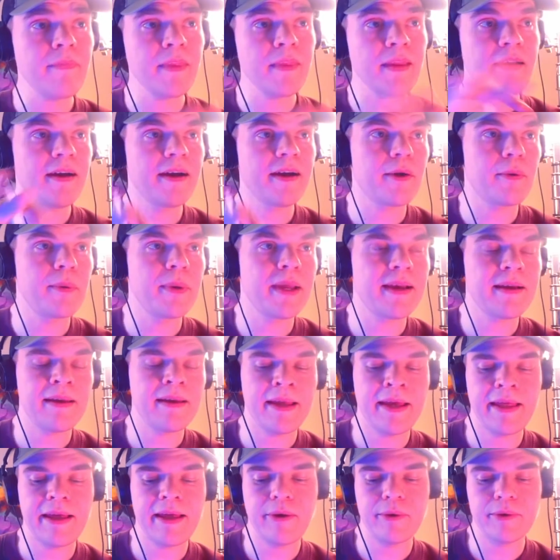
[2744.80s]
a quick
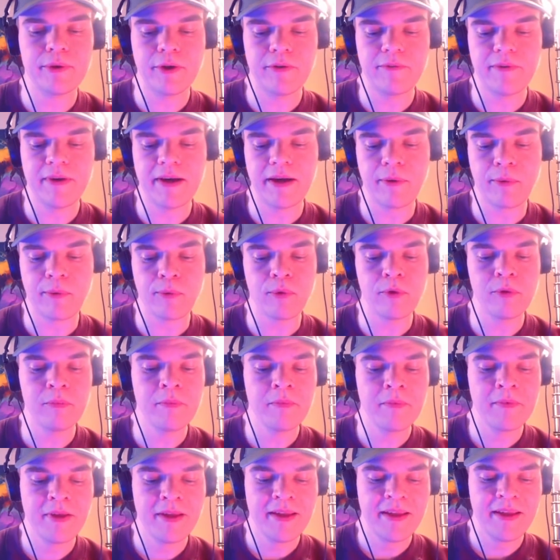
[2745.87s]
layout of a room
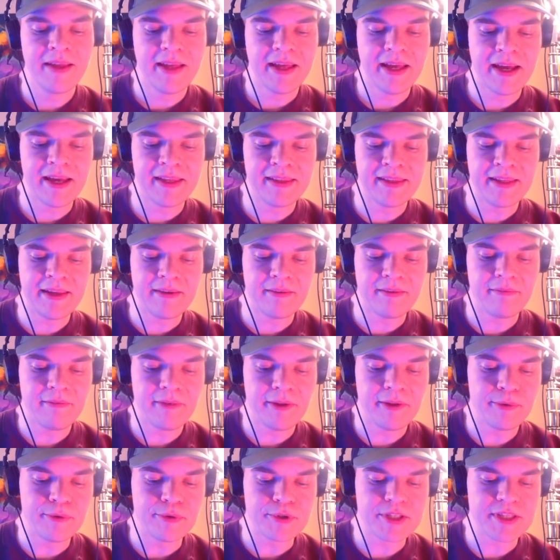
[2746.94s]
and then
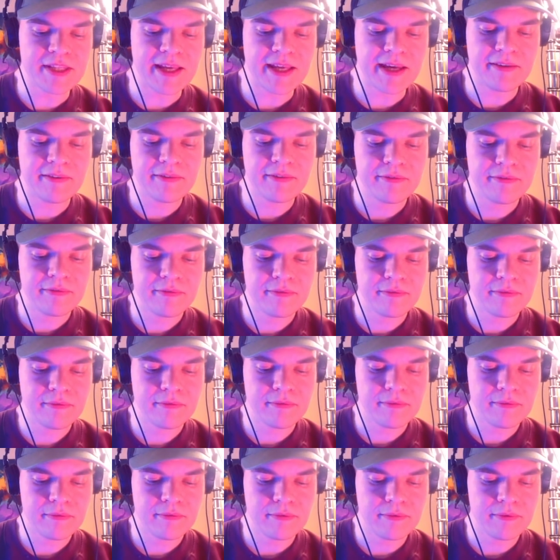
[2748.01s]
use that
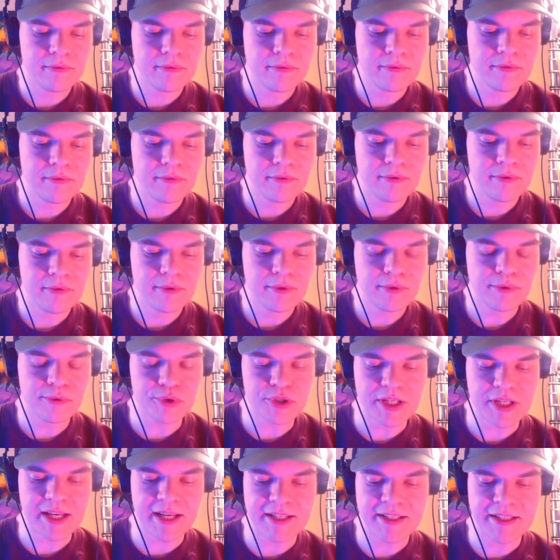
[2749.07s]
to
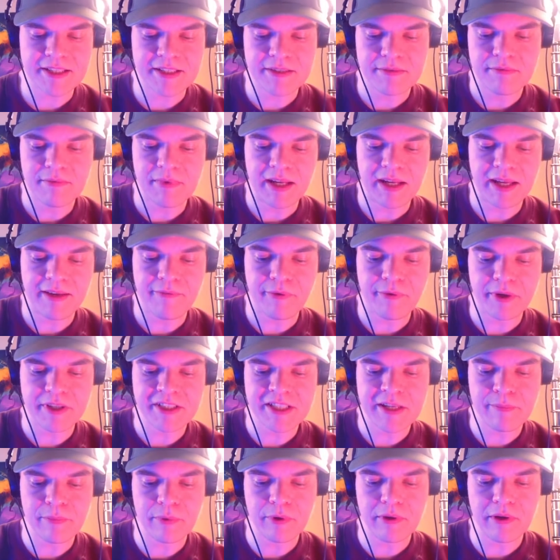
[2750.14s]
sketch, like for
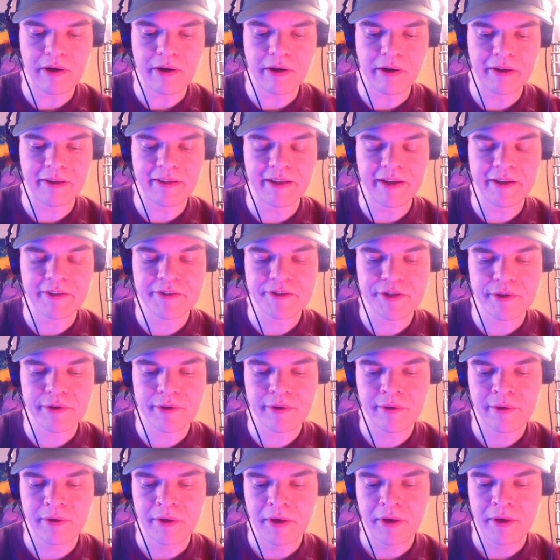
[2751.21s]
example, architecture
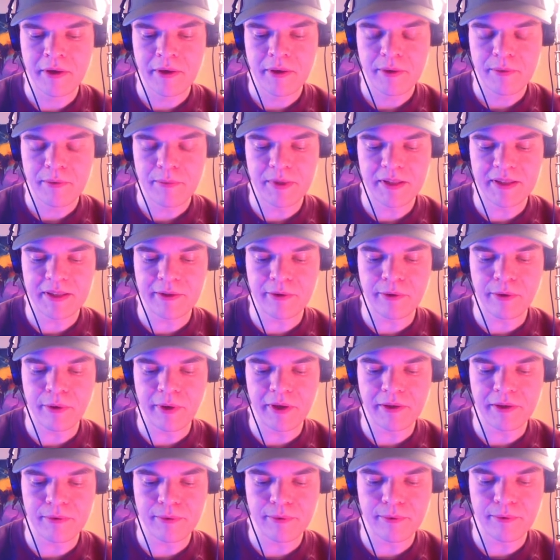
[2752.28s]
with the
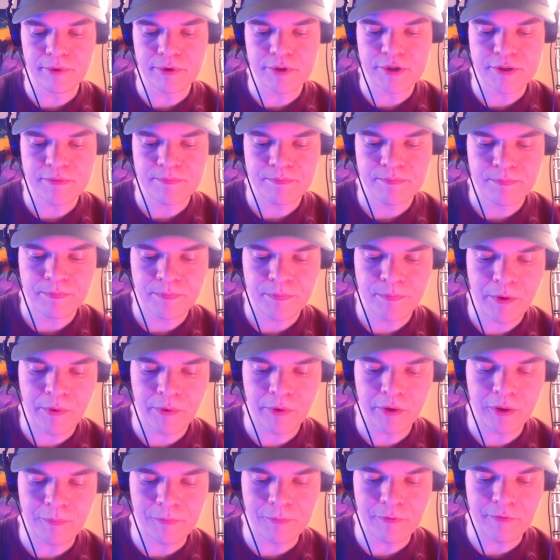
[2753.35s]
drawing tools on
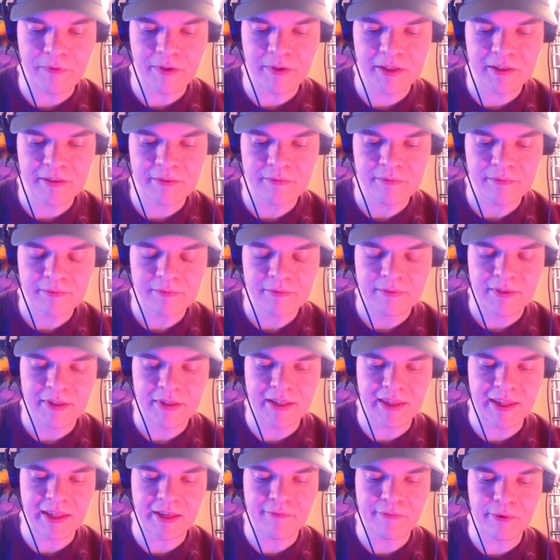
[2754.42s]
top of it. I
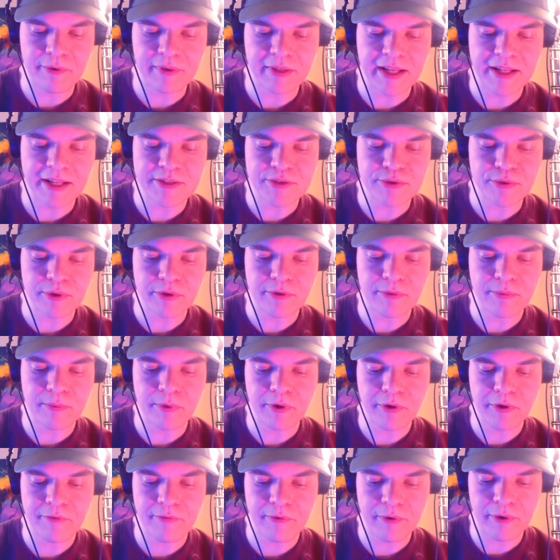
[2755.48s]
think for that sort of
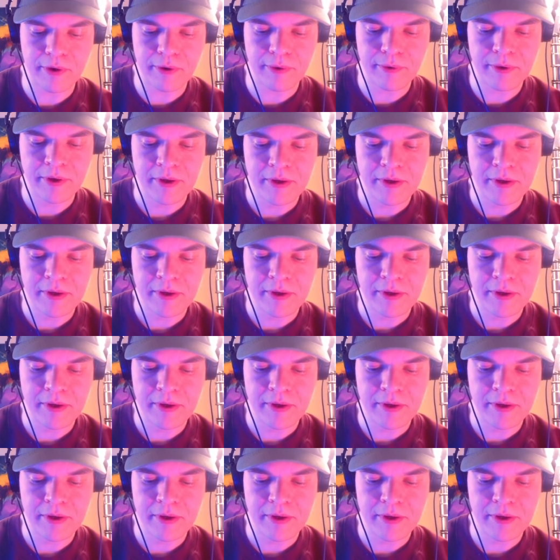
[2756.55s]
workflow,